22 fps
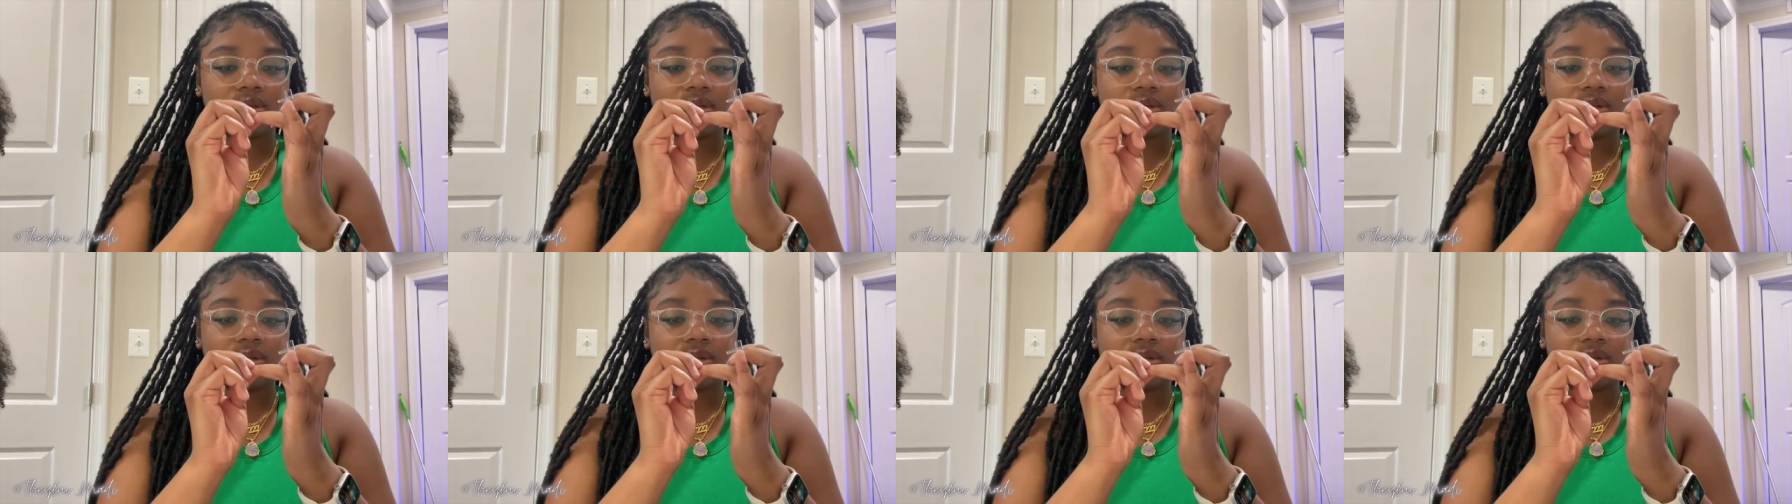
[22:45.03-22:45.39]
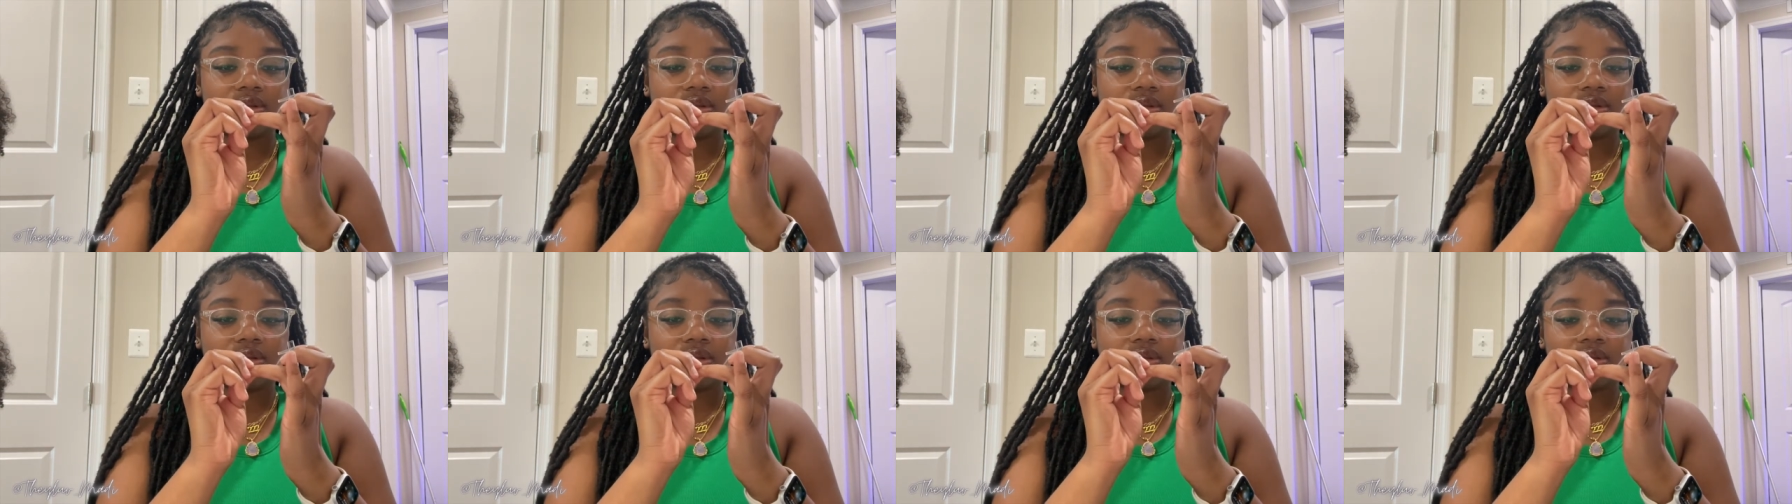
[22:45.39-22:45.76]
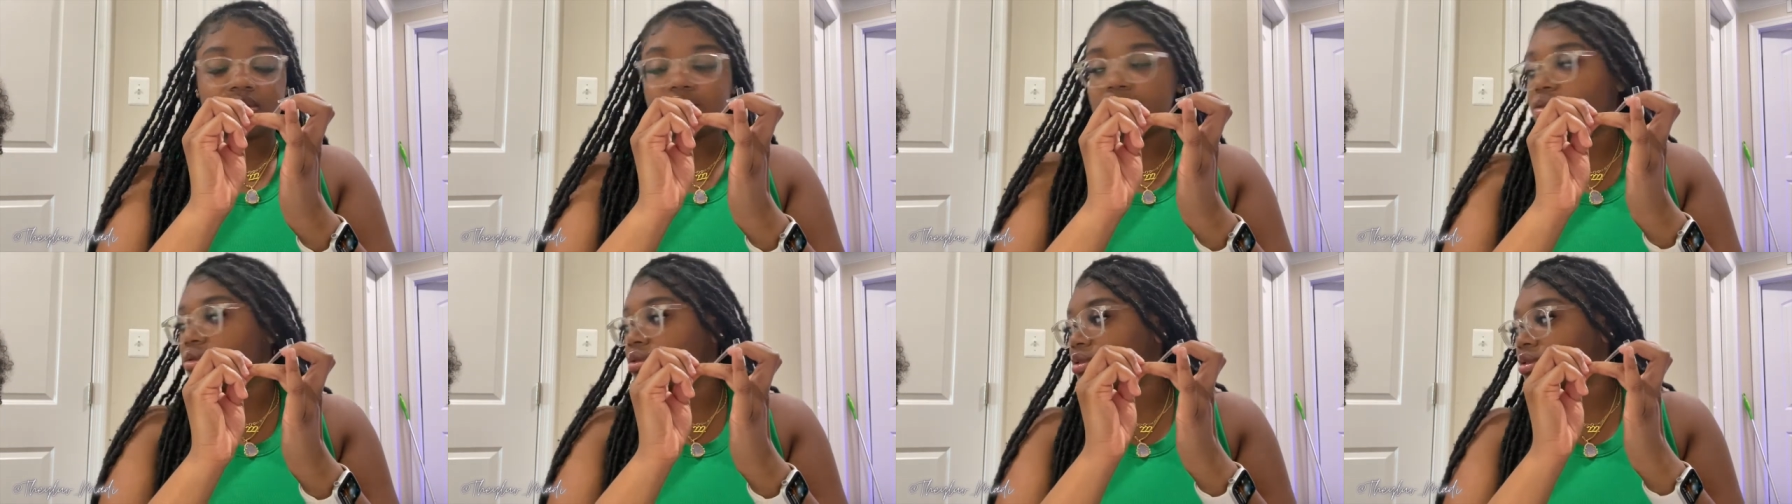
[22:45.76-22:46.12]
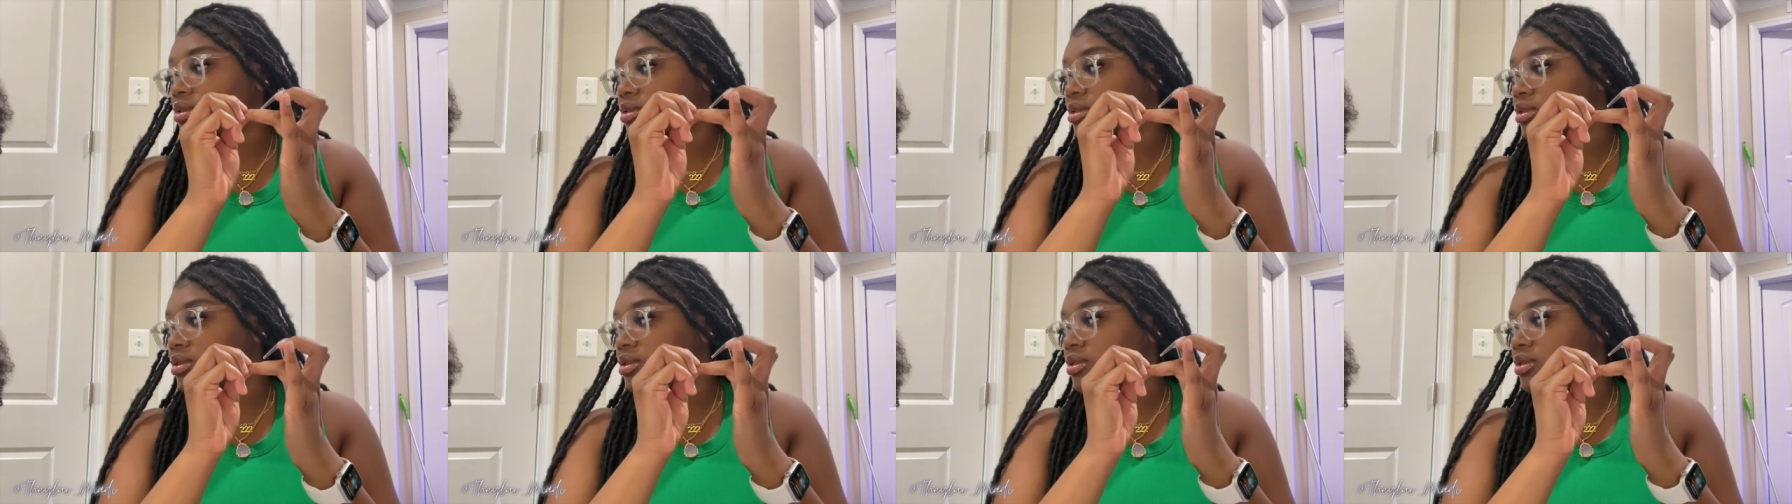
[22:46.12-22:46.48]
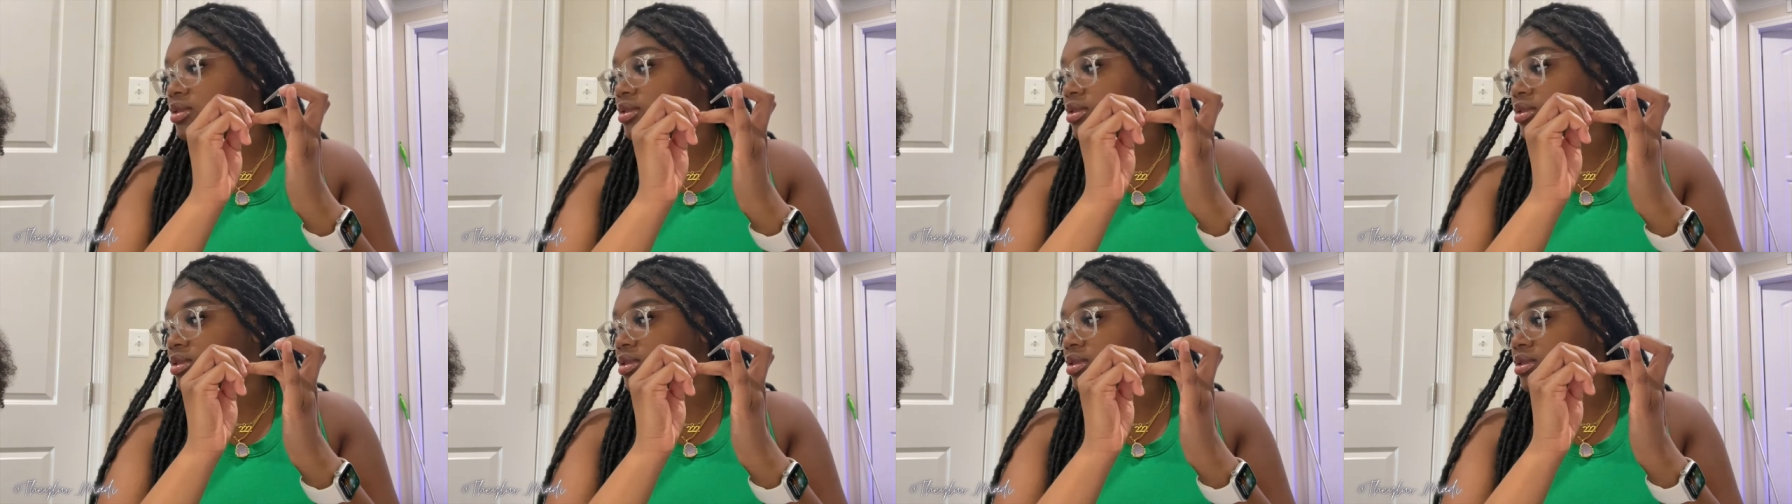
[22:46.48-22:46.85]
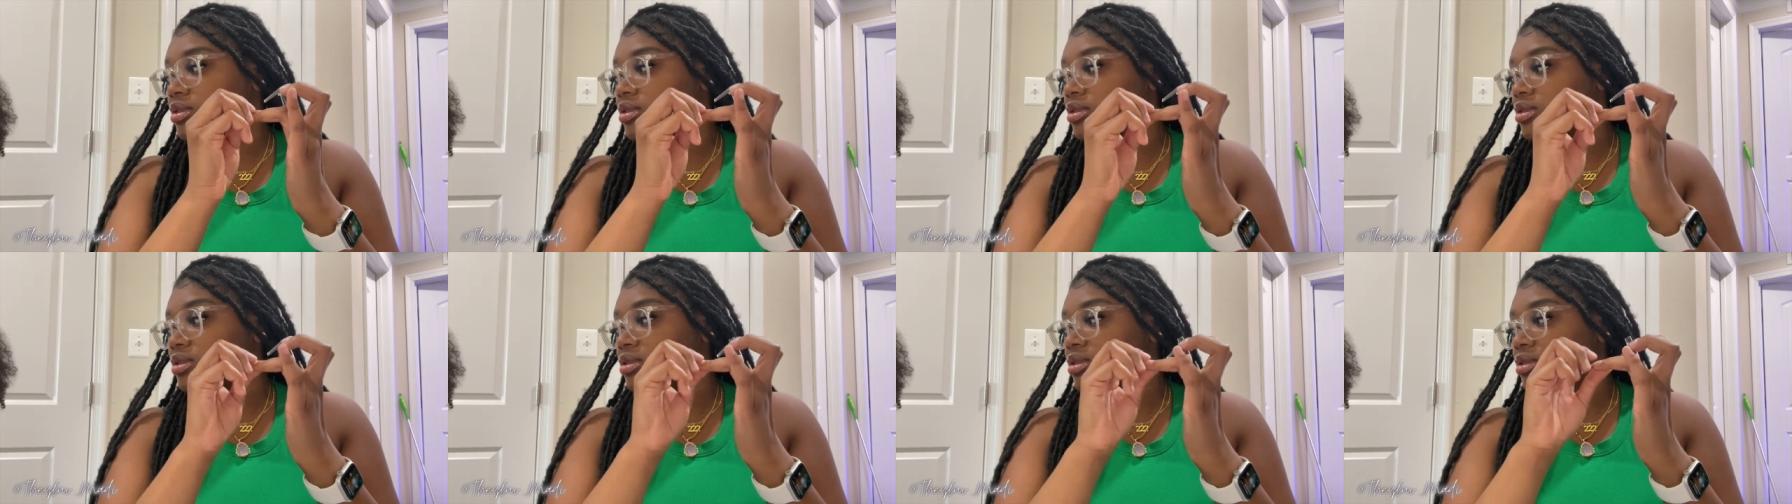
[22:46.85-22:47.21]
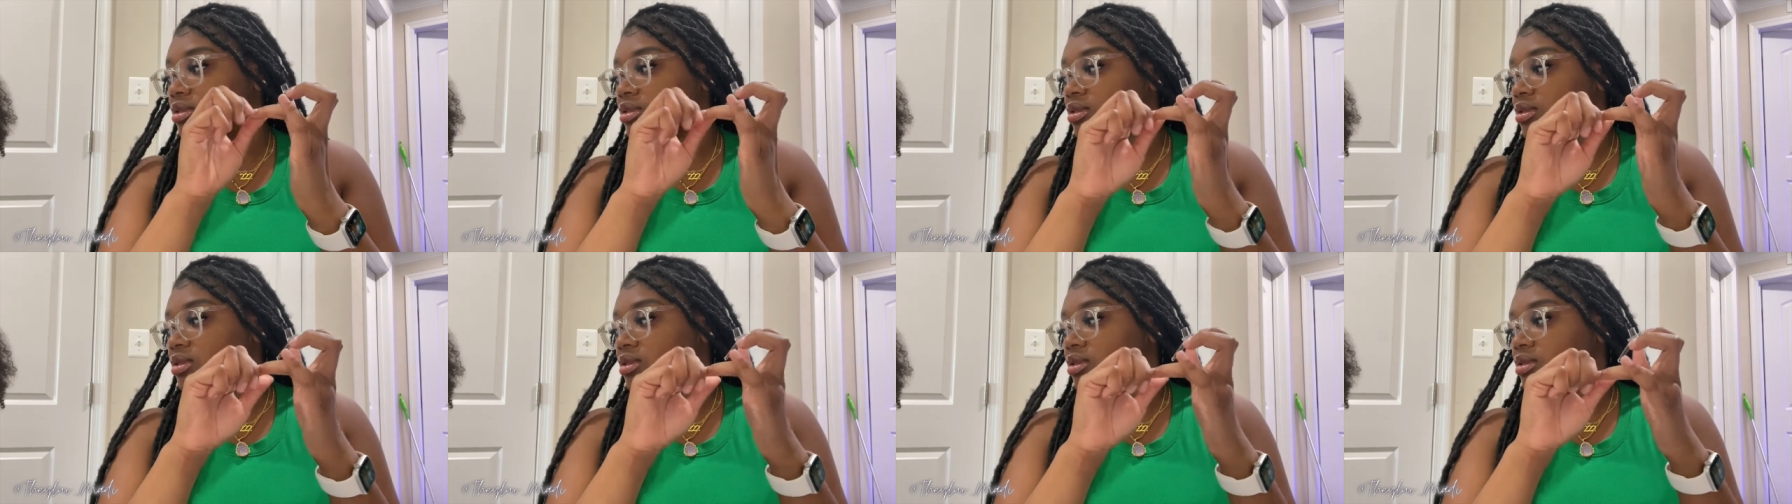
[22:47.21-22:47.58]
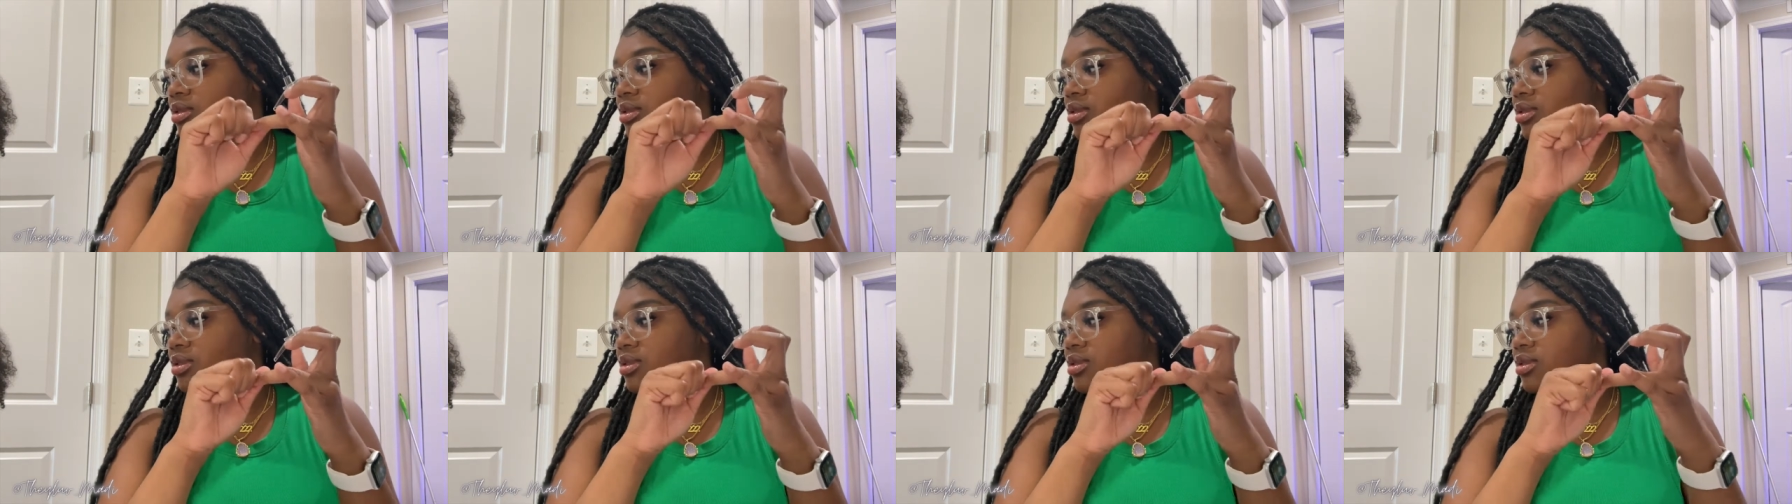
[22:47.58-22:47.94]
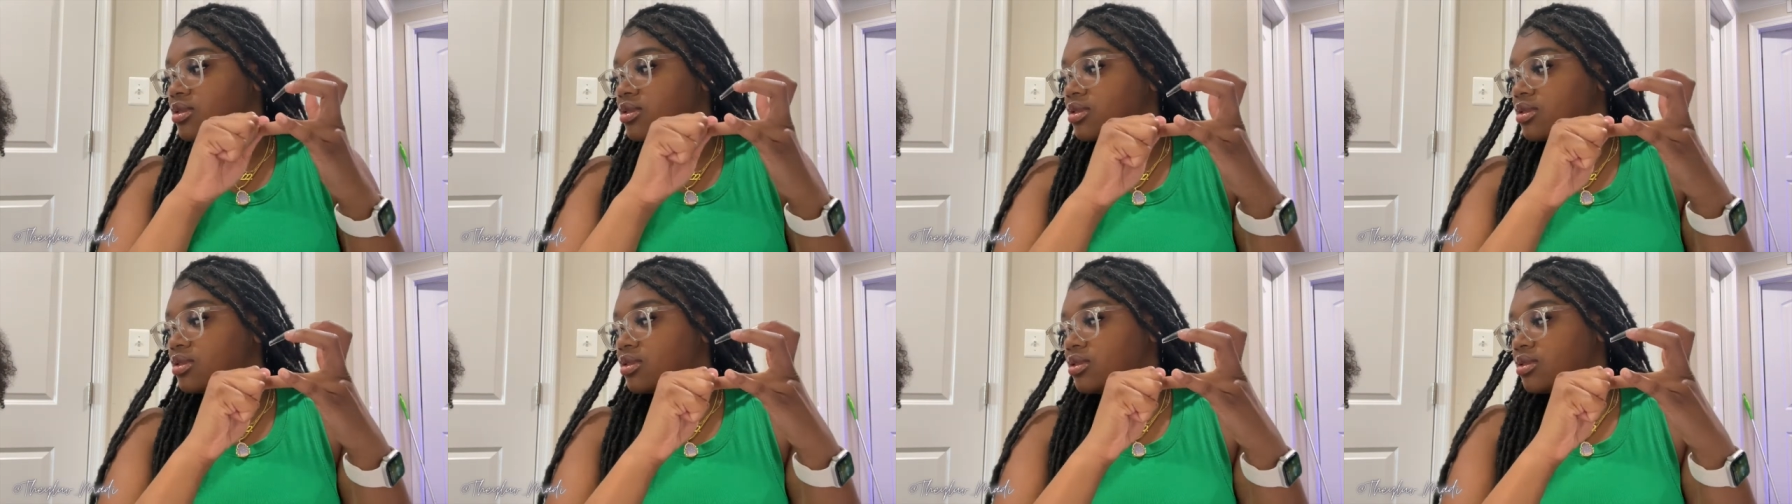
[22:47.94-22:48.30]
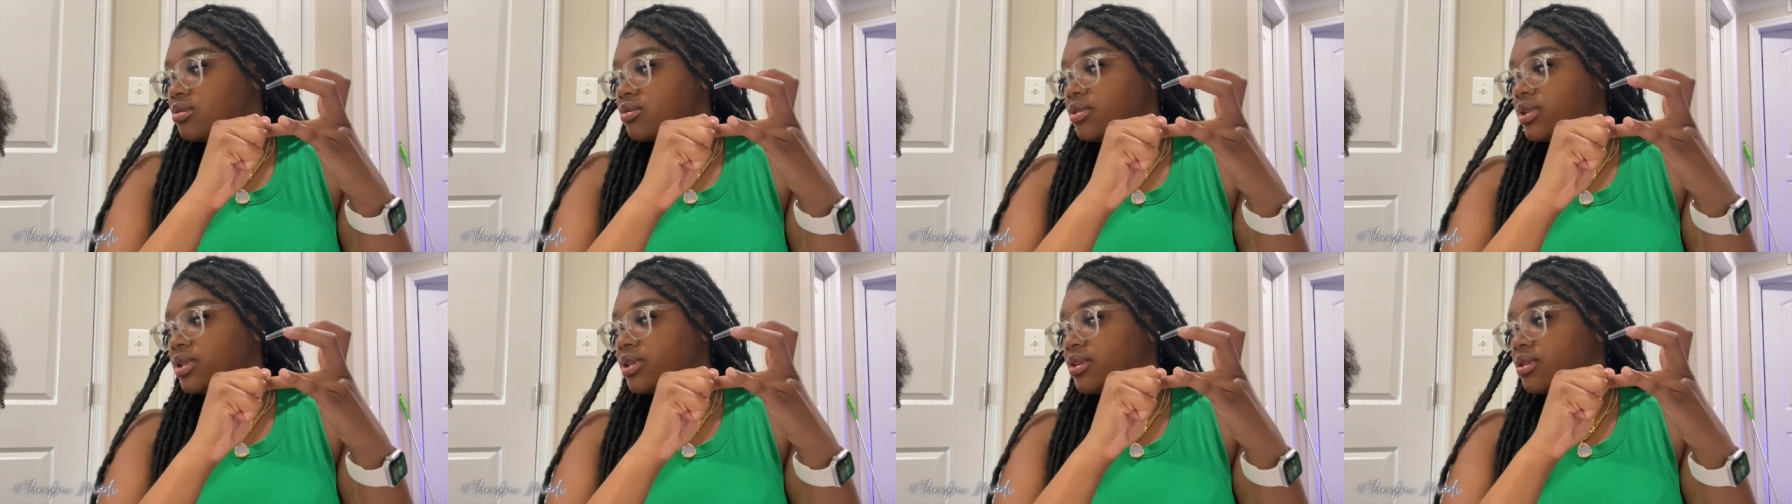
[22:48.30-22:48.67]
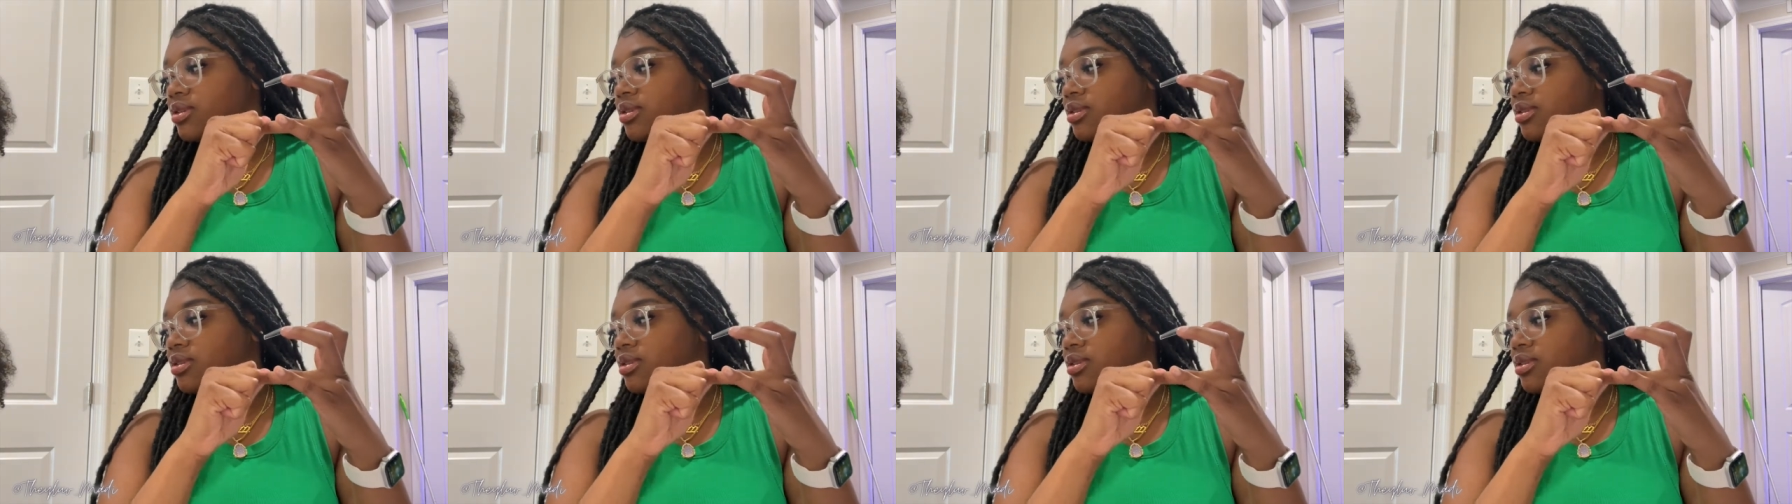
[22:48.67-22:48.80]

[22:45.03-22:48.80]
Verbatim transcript: Cause this glue, Jane, it's not gonna stick for long. It's like